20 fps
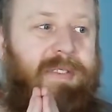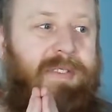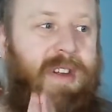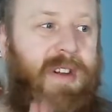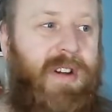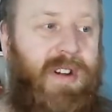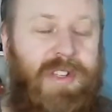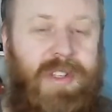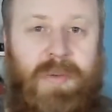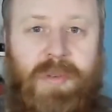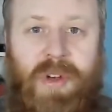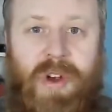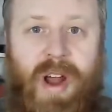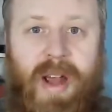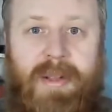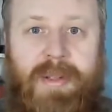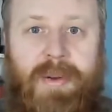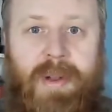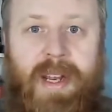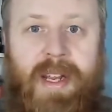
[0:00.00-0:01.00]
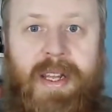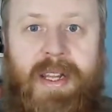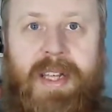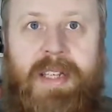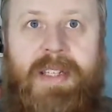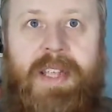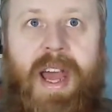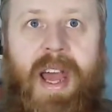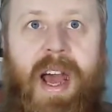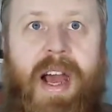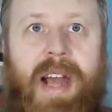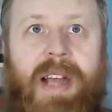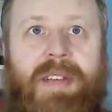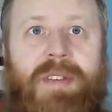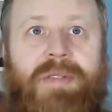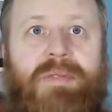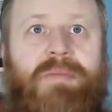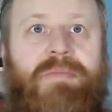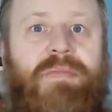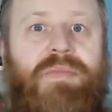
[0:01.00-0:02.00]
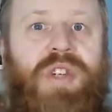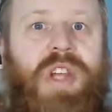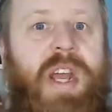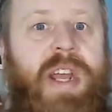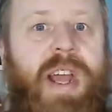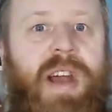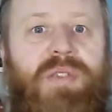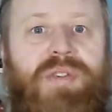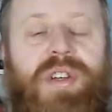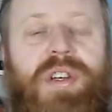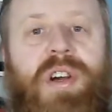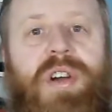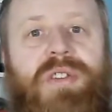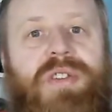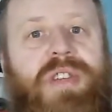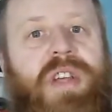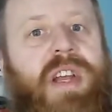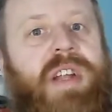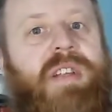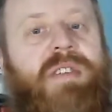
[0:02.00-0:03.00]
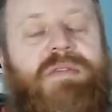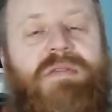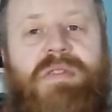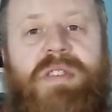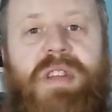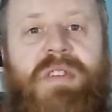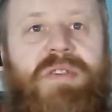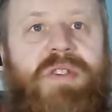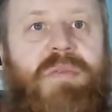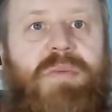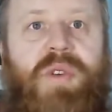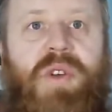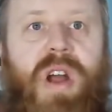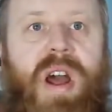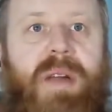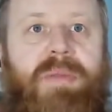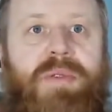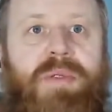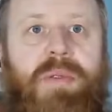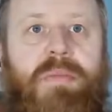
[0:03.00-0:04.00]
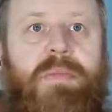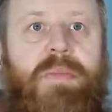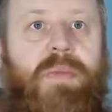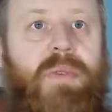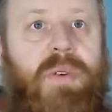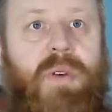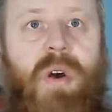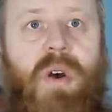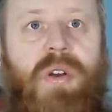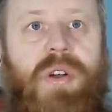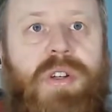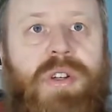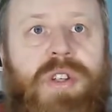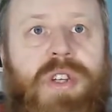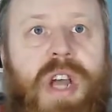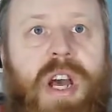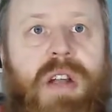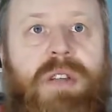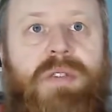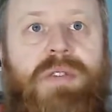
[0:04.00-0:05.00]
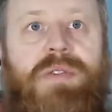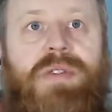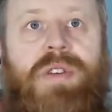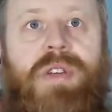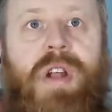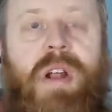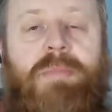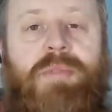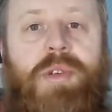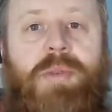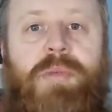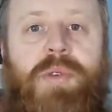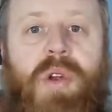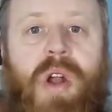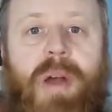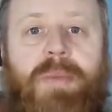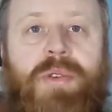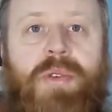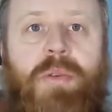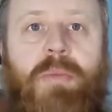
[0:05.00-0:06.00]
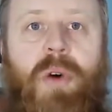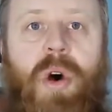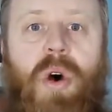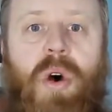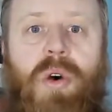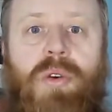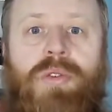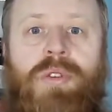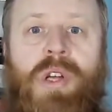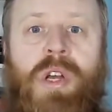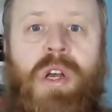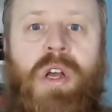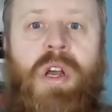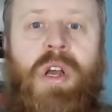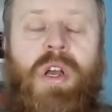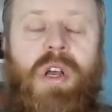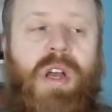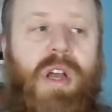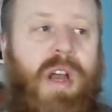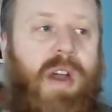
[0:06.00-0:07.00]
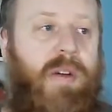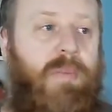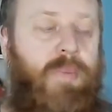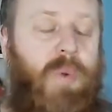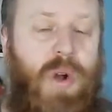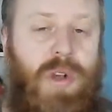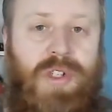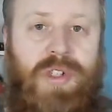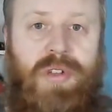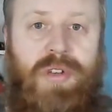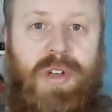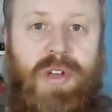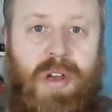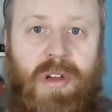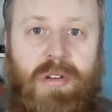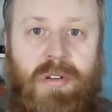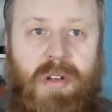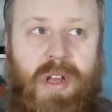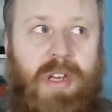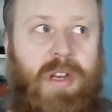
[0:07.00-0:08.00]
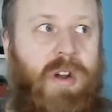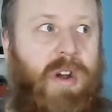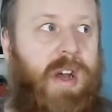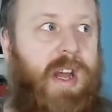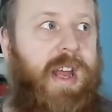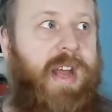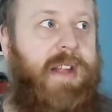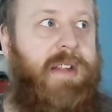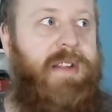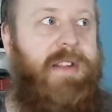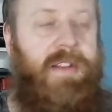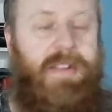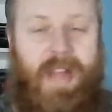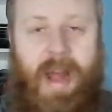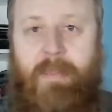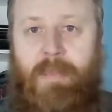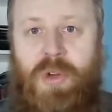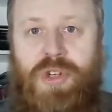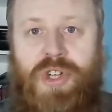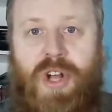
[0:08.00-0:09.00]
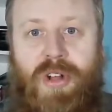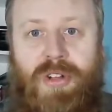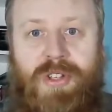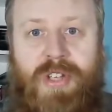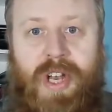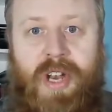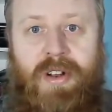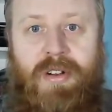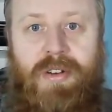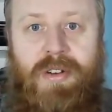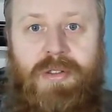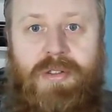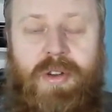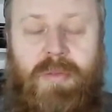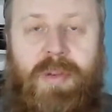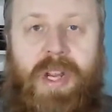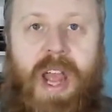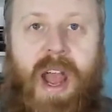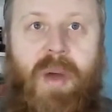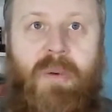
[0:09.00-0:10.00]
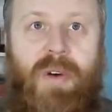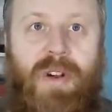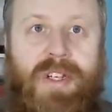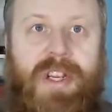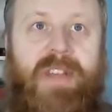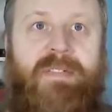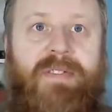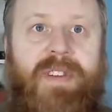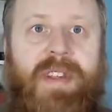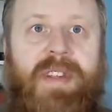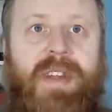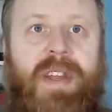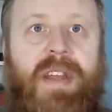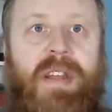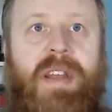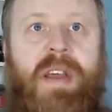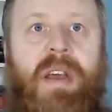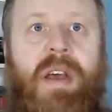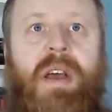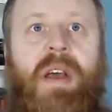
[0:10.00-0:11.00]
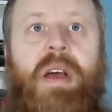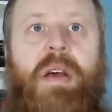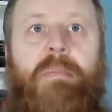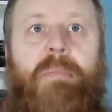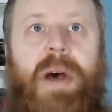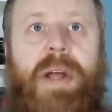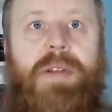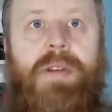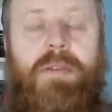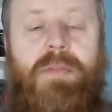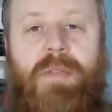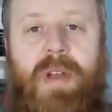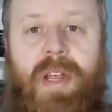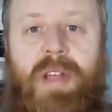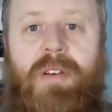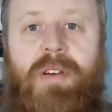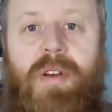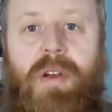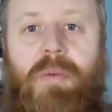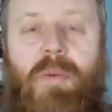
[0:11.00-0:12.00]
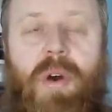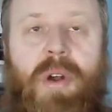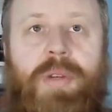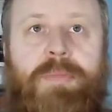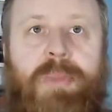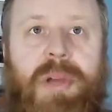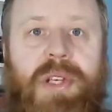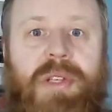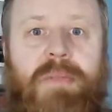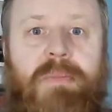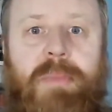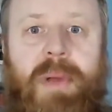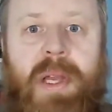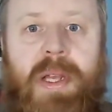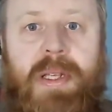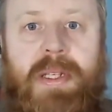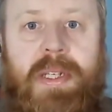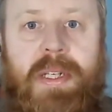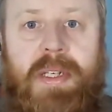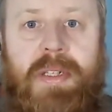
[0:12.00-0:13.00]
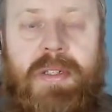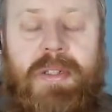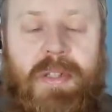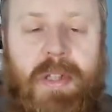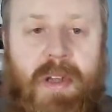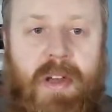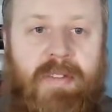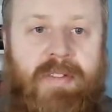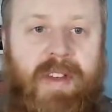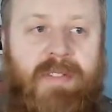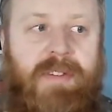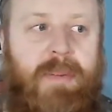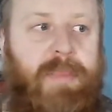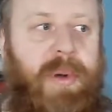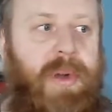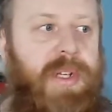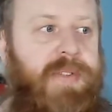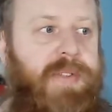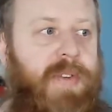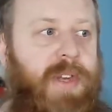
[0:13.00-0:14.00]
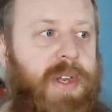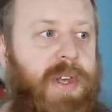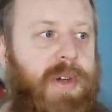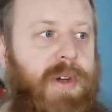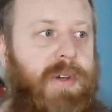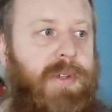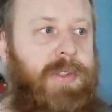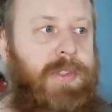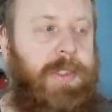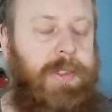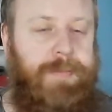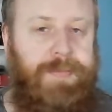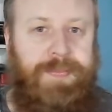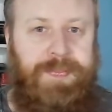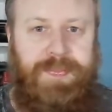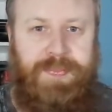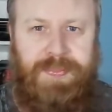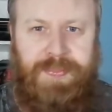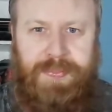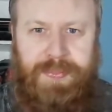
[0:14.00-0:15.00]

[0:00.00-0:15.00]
You know, if you're not subscribed to any of these guys, check out the content, subscribe to them. They're all good channels. You know, I'm subscribed to them all. I've watched, you know, there's that much content on YouTube, you can't watch everything, but I do regularly watch bits and pieces of everybody's videos.